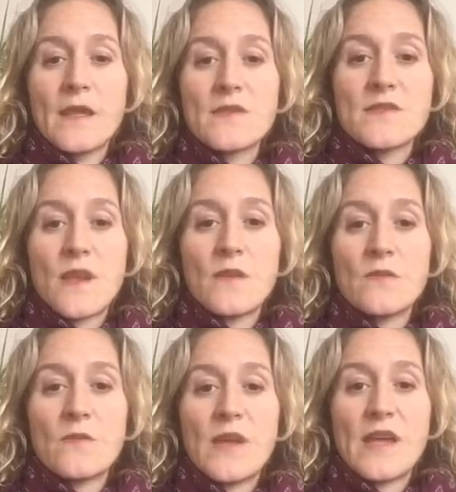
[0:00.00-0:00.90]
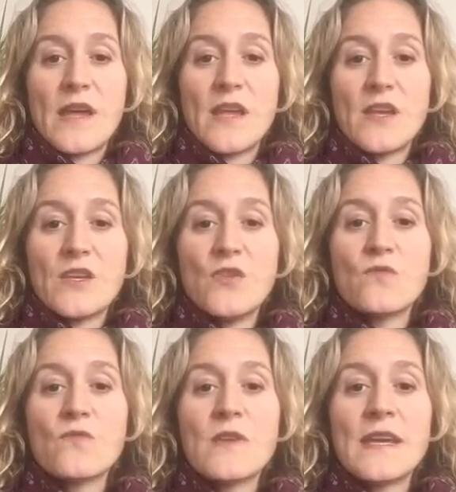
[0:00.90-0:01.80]
So you
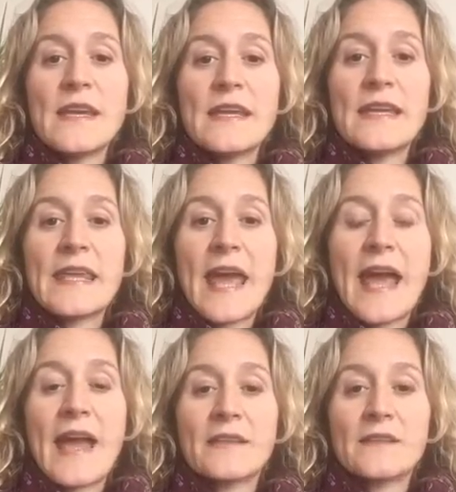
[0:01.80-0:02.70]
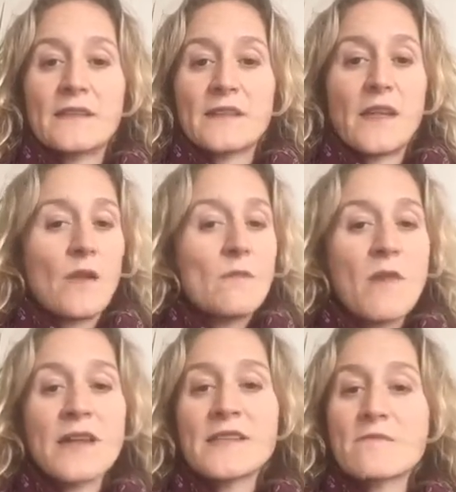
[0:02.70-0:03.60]
really can, you know, the
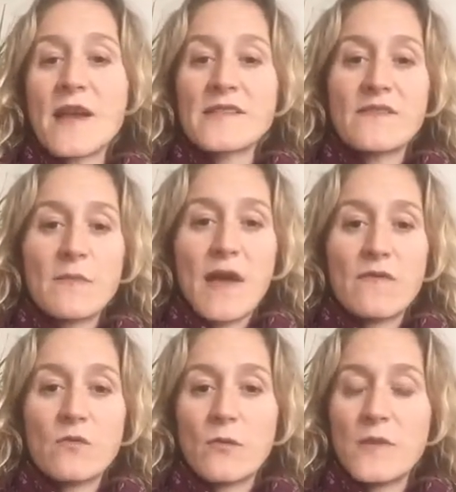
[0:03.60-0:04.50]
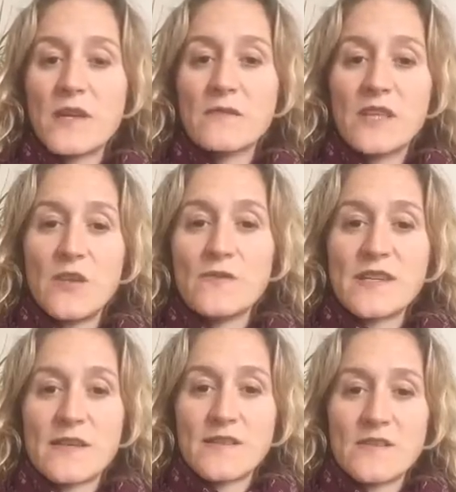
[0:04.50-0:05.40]
mind is massively powerful, but we don't use
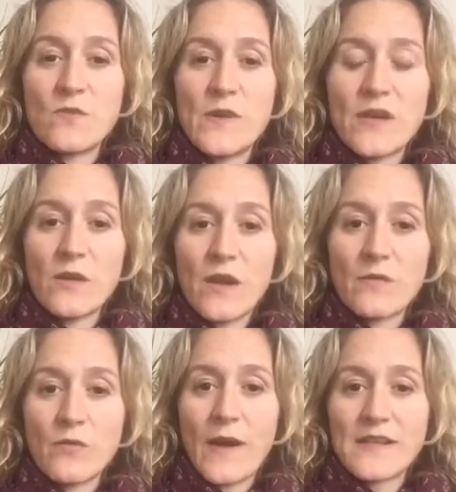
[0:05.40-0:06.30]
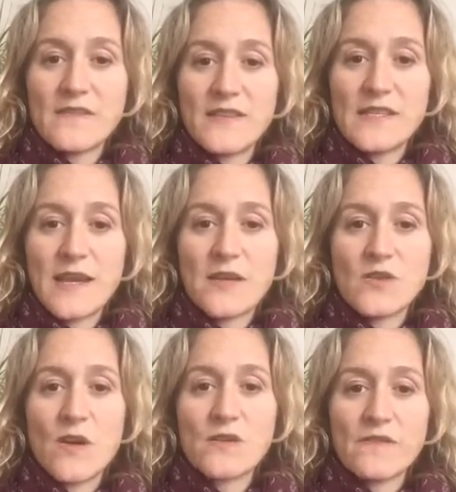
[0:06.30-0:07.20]
it as a tool. We don't kind of proactively take
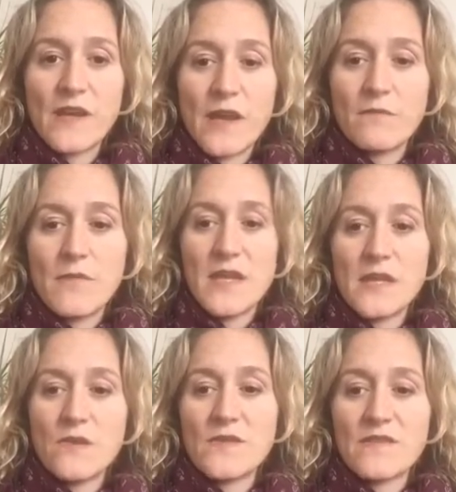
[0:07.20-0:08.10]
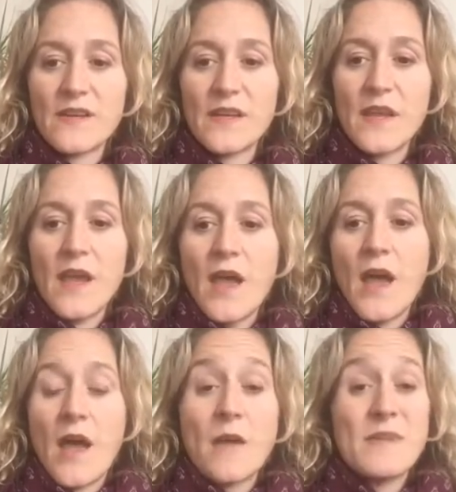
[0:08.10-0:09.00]
charge of it and make use of it.
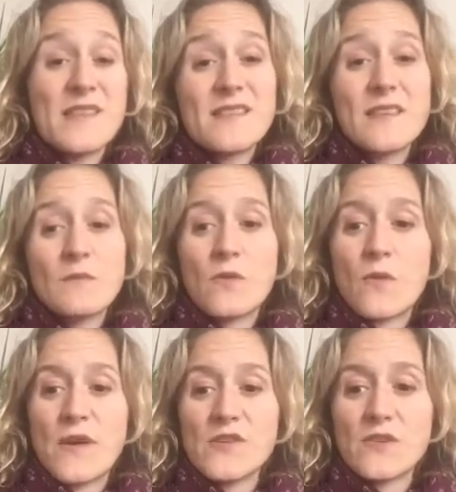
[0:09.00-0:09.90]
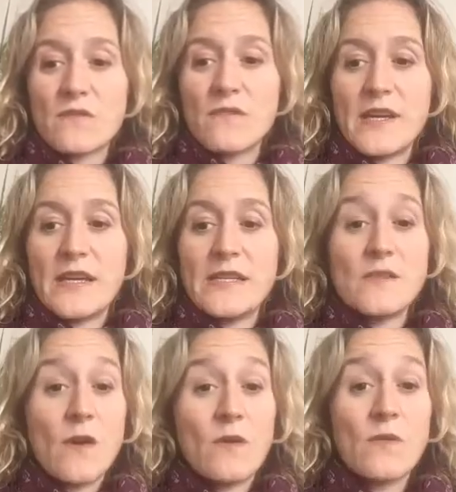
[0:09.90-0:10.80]
It's a simple question, really.
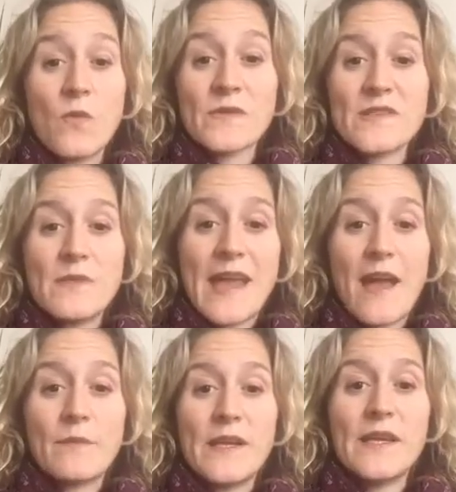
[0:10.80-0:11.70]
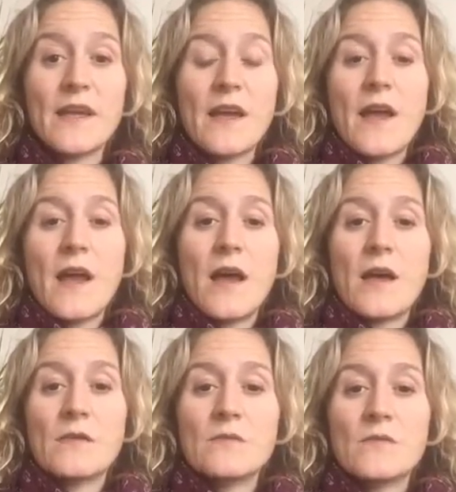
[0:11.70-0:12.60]
Do I want to be happy?
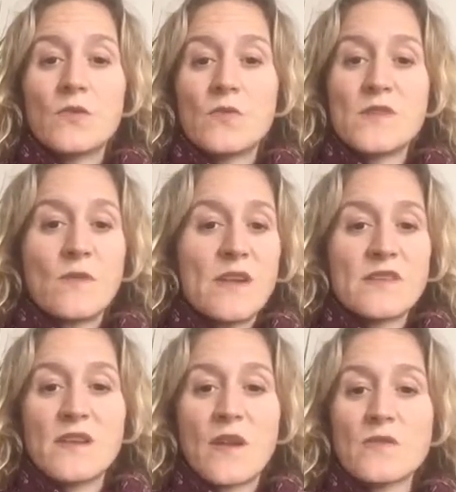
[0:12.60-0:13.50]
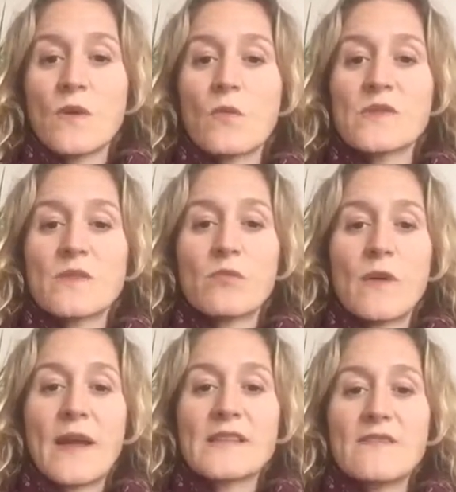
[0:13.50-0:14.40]
Or do I want to
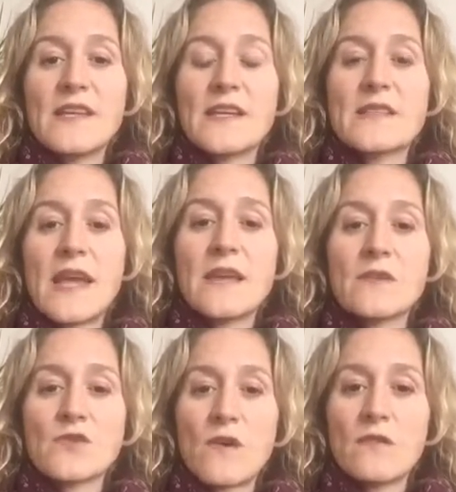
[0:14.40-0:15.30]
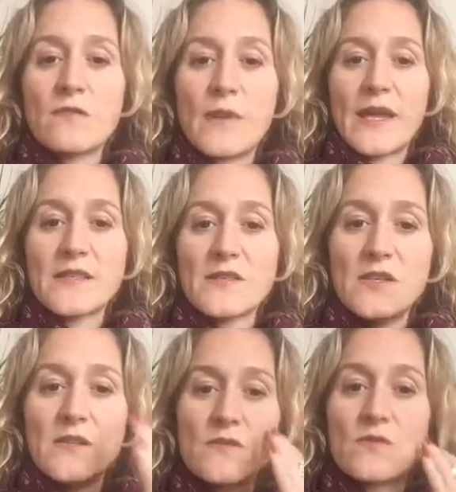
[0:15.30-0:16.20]
proactively take control
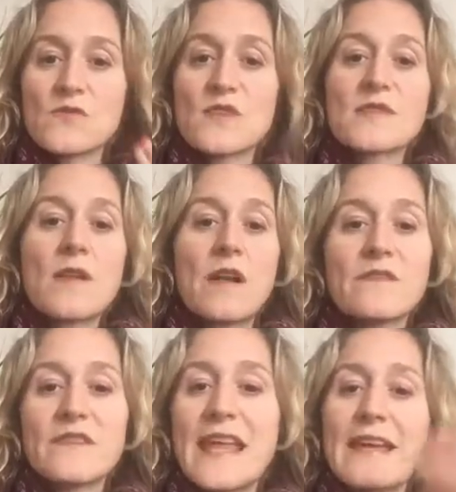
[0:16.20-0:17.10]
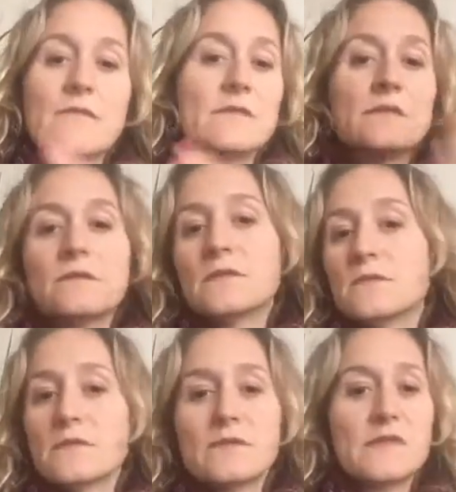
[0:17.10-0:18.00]
attitude, or just kind of let
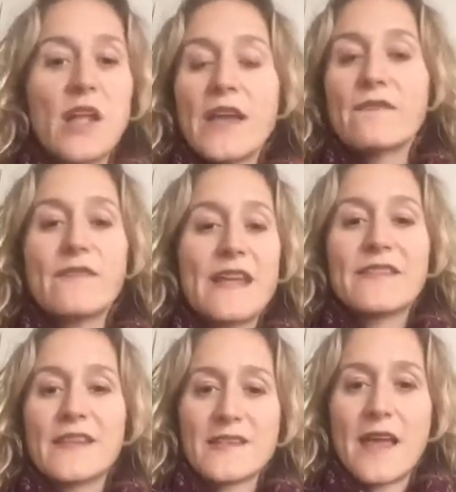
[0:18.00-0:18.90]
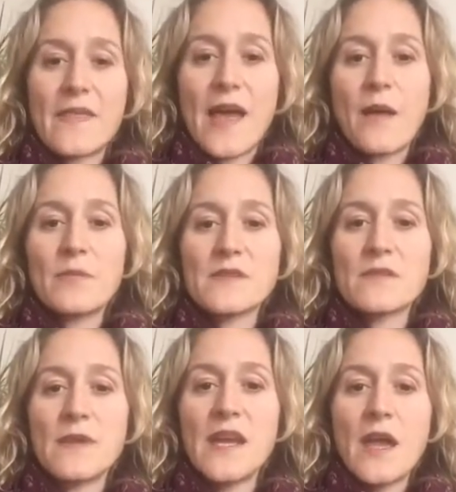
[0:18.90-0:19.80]
things that happen
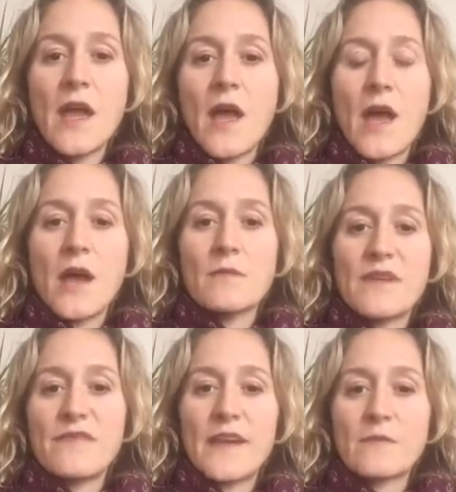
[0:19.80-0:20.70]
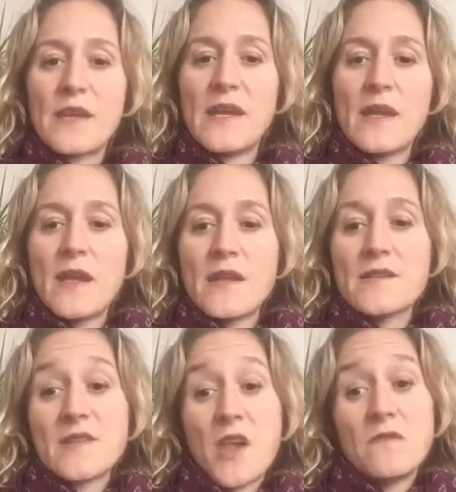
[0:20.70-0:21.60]
to me affect me?
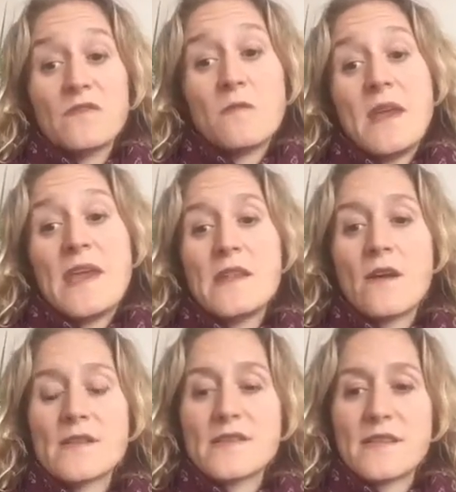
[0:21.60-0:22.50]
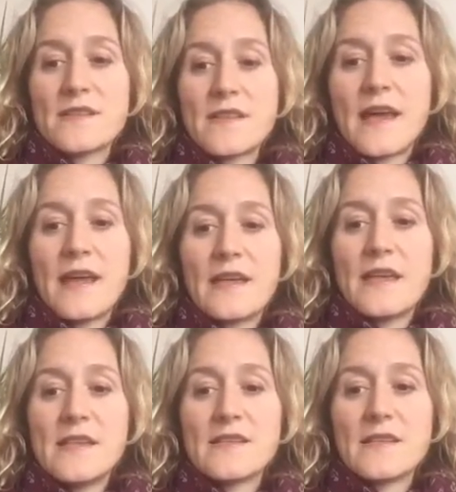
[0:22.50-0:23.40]
So for me, the answer to that
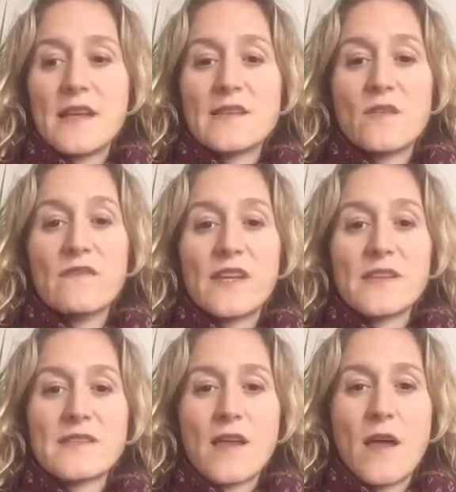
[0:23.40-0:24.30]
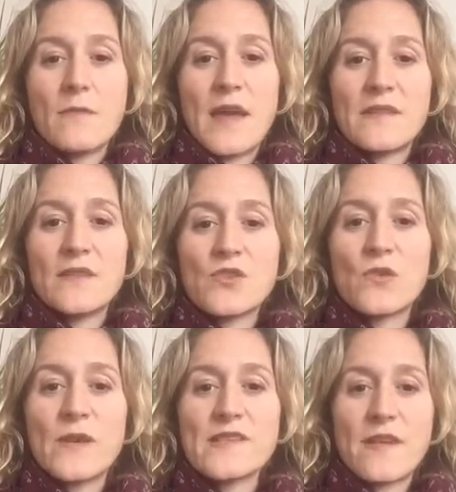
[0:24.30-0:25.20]
is obvious, and the
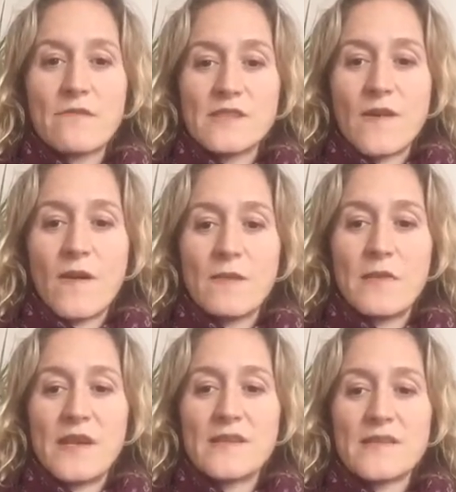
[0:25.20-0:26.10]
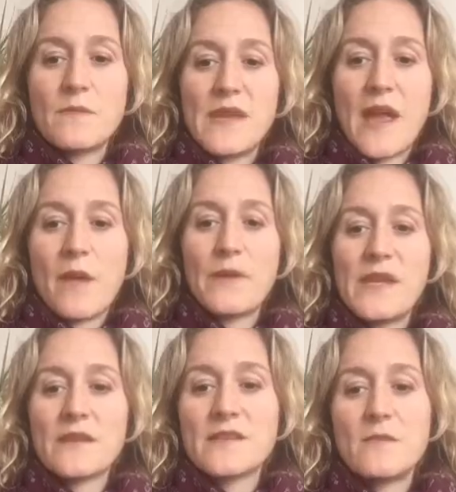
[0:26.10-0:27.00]
choice every time is to be
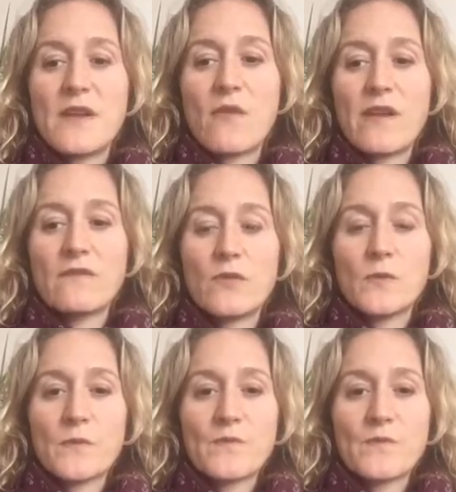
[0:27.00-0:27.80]
happy and to be grateful.